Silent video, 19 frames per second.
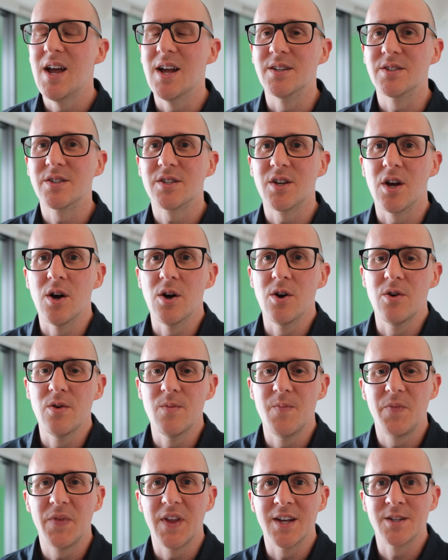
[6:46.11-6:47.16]
And so
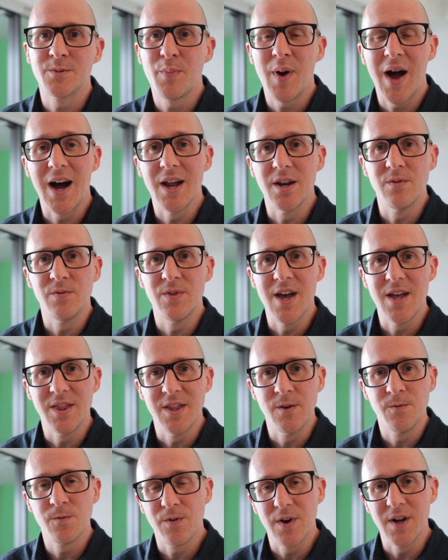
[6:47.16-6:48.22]
as part of that,
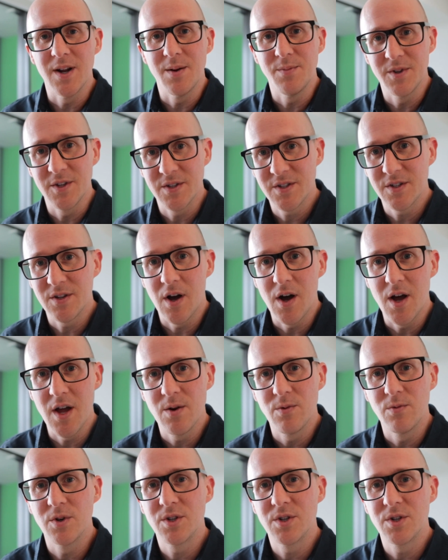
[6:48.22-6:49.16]
they've freed up the site,